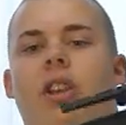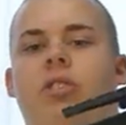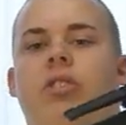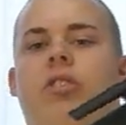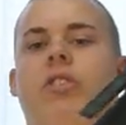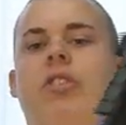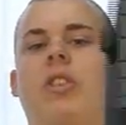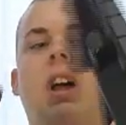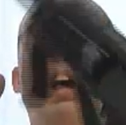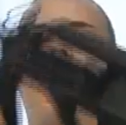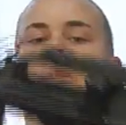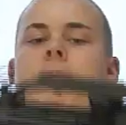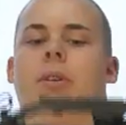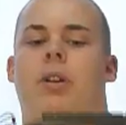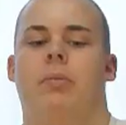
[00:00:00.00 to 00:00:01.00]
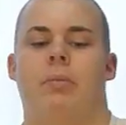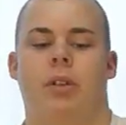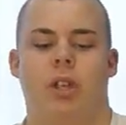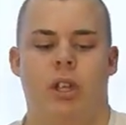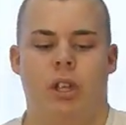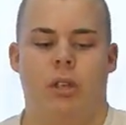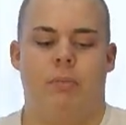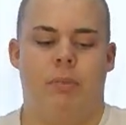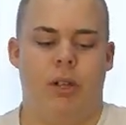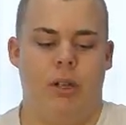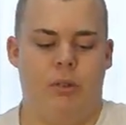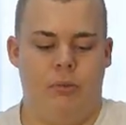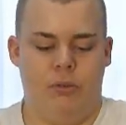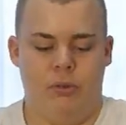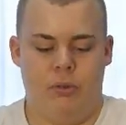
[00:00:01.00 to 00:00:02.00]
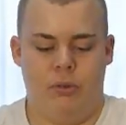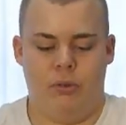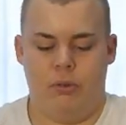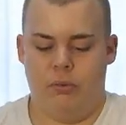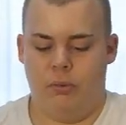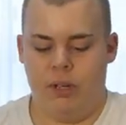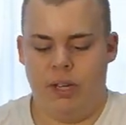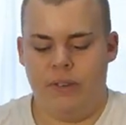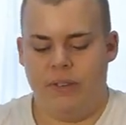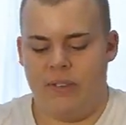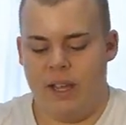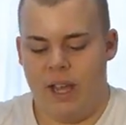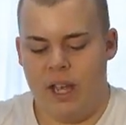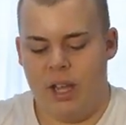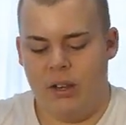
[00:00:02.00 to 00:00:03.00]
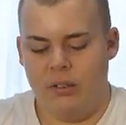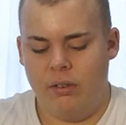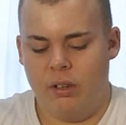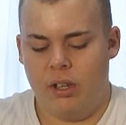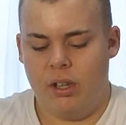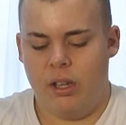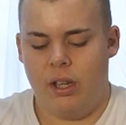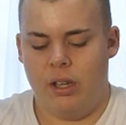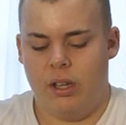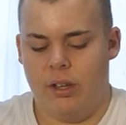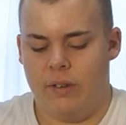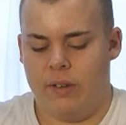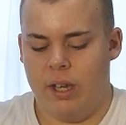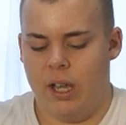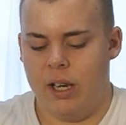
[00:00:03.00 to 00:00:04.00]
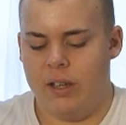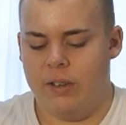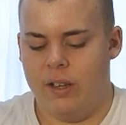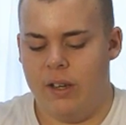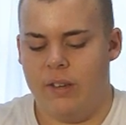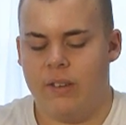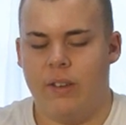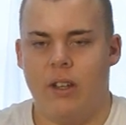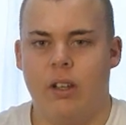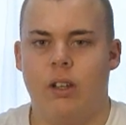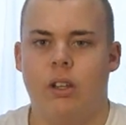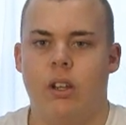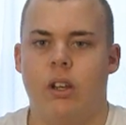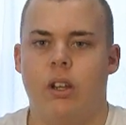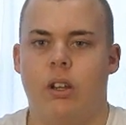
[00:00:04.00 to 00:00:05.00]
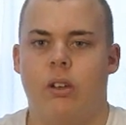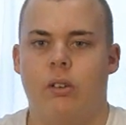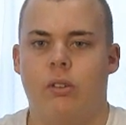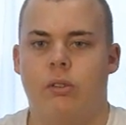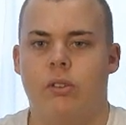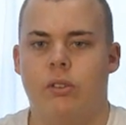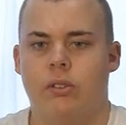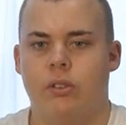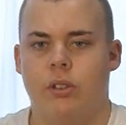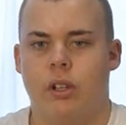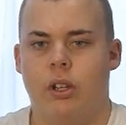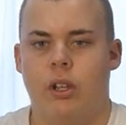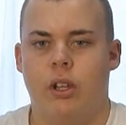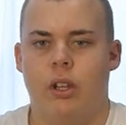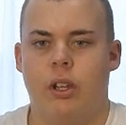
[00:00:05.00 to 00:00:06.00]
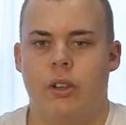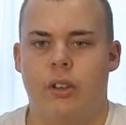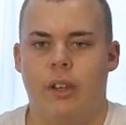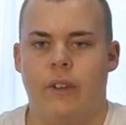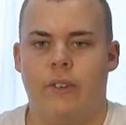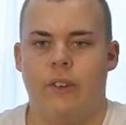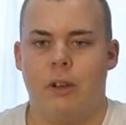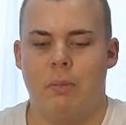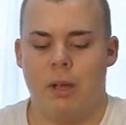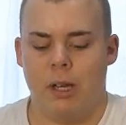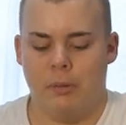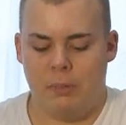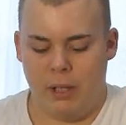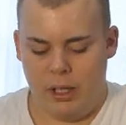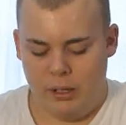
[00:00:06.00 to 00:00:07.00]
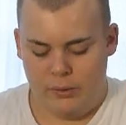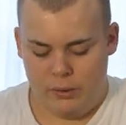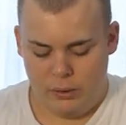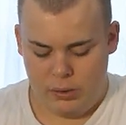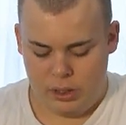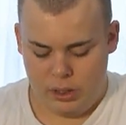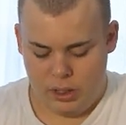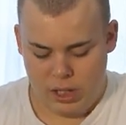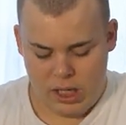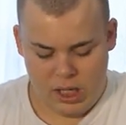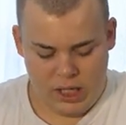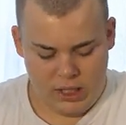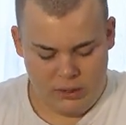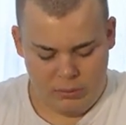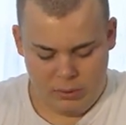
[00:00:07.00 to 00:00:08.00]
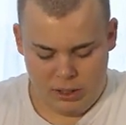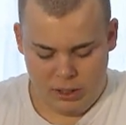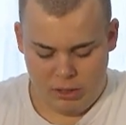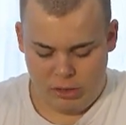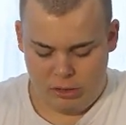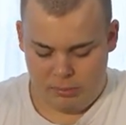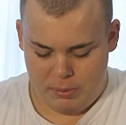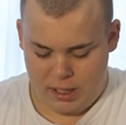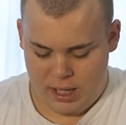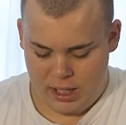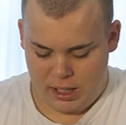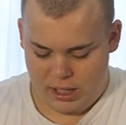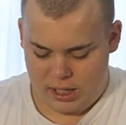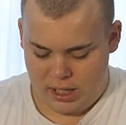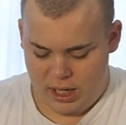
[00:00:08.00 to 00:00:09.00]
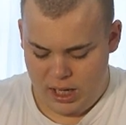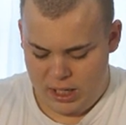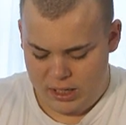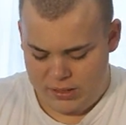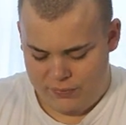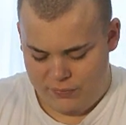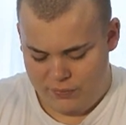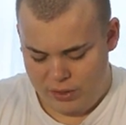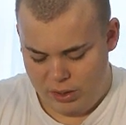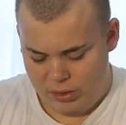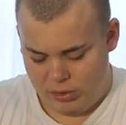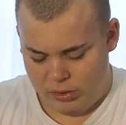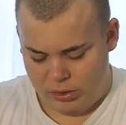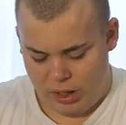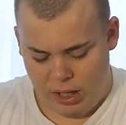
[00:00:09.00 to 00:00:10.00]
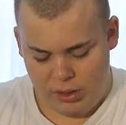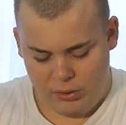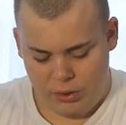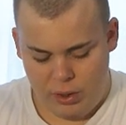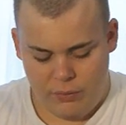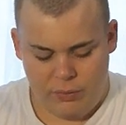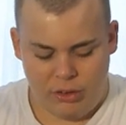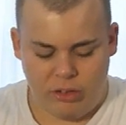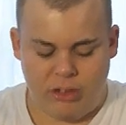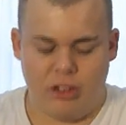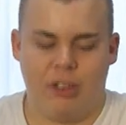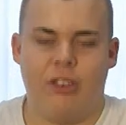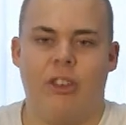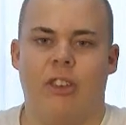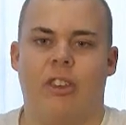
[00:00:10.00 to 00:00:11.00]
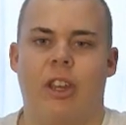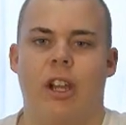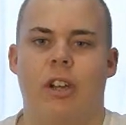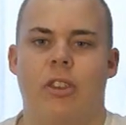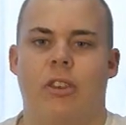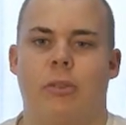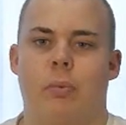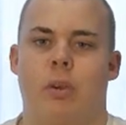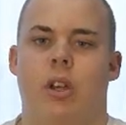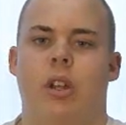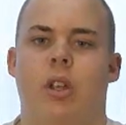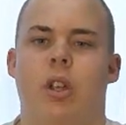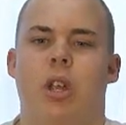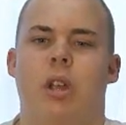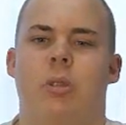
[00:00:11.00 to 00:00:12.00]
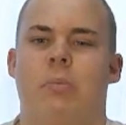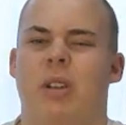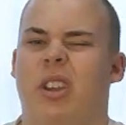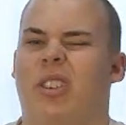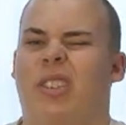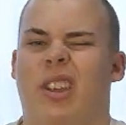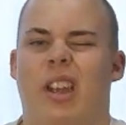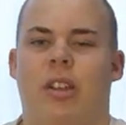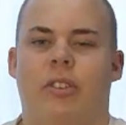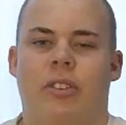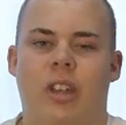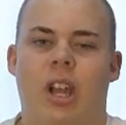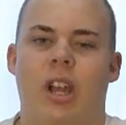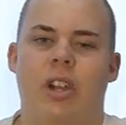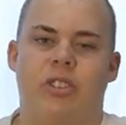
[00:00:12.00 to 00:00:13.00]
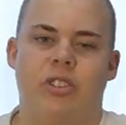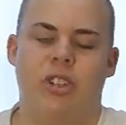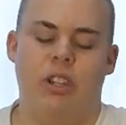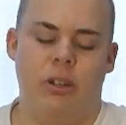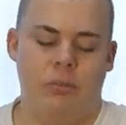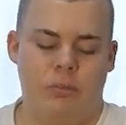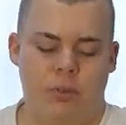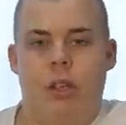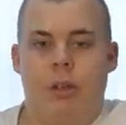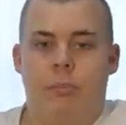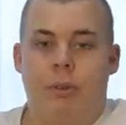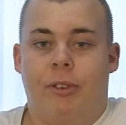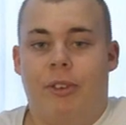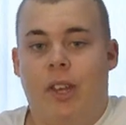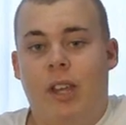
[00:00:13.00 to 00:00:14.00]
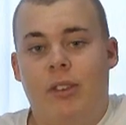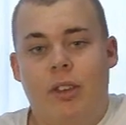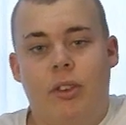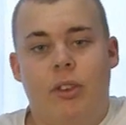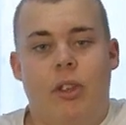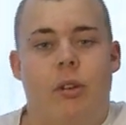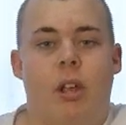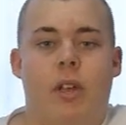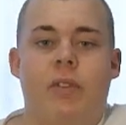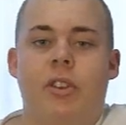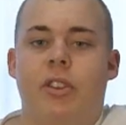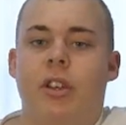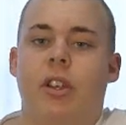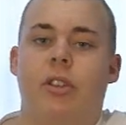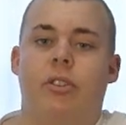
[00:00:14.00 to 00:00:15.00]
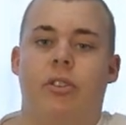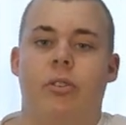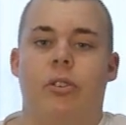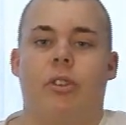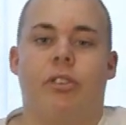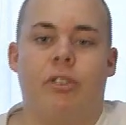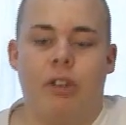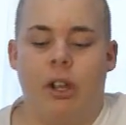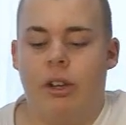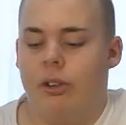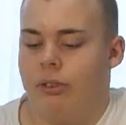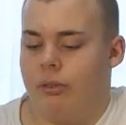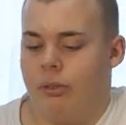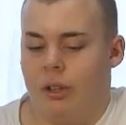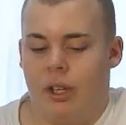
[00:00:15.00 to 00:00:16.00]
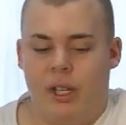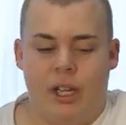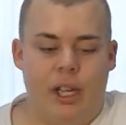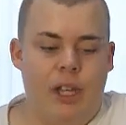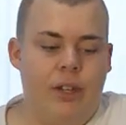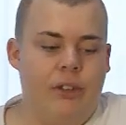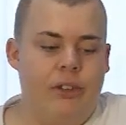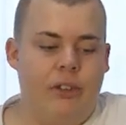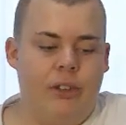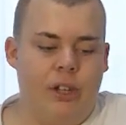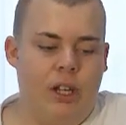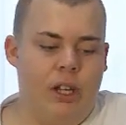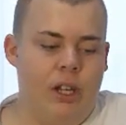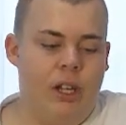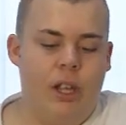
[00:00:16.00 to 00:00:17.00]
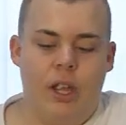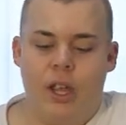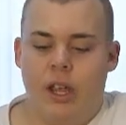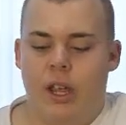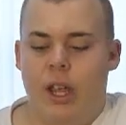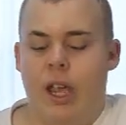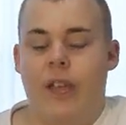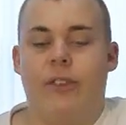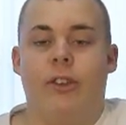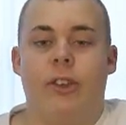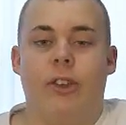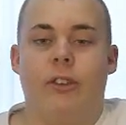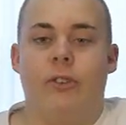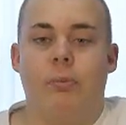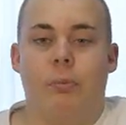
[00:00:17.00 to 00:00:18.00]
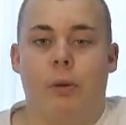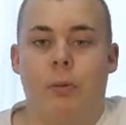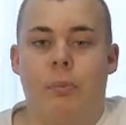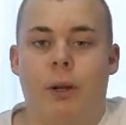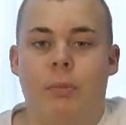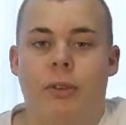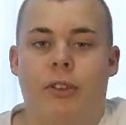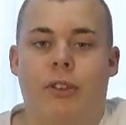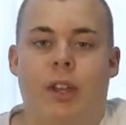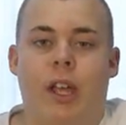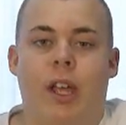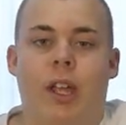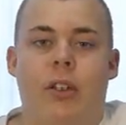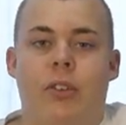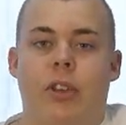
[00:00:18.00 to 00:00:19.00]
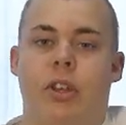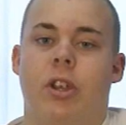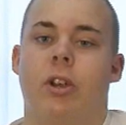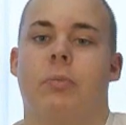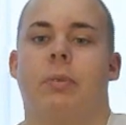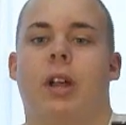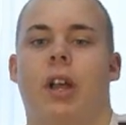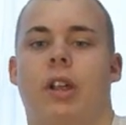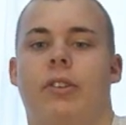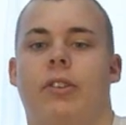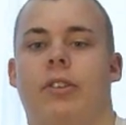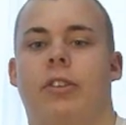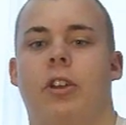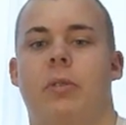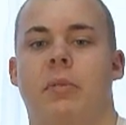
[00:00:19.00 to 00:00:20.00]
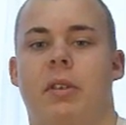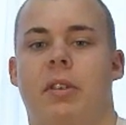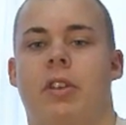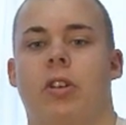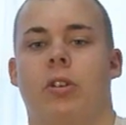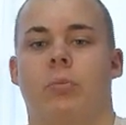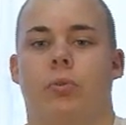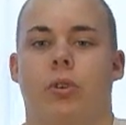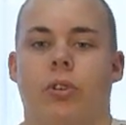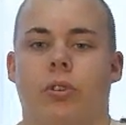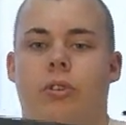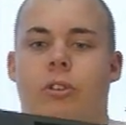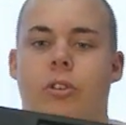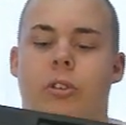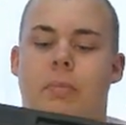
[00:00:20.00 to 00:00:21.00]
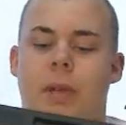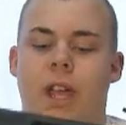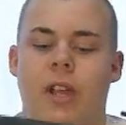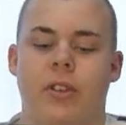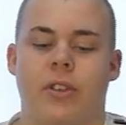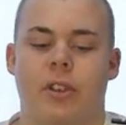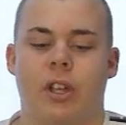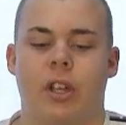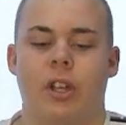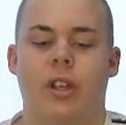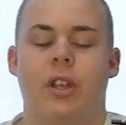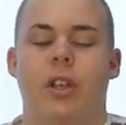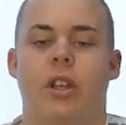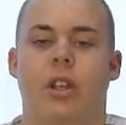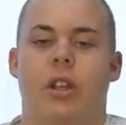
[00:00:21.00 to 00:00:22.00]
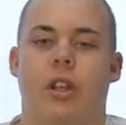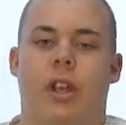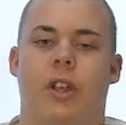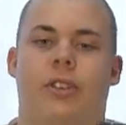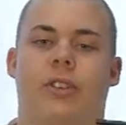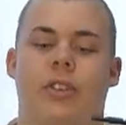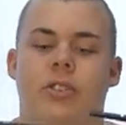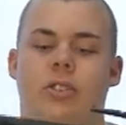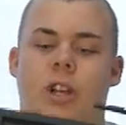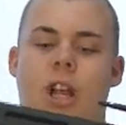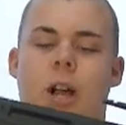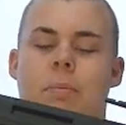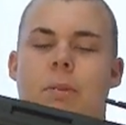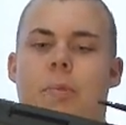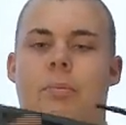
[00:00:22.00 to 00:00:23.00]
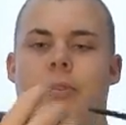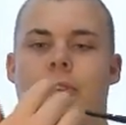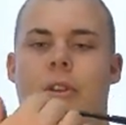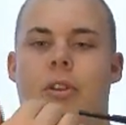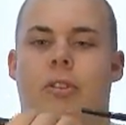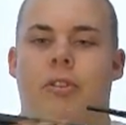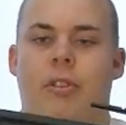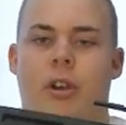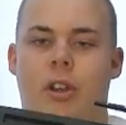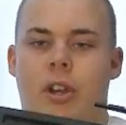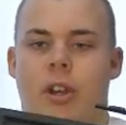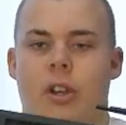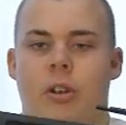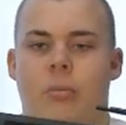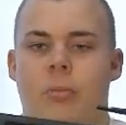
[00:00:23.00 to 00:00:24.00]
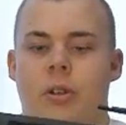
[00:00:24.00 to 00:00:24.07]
lets you see the hop up, but when it's down, it's got a decent amount of play to it, and then when it goes back, it kind of feels, I don't know if it's just the sound of the spring, but it sounds kind of cheap. Besides that though, everything to this gun is really nice. as it is the bullpup design, the gearbox is going to be geared more to the back of the gun. A center hop up is going to start here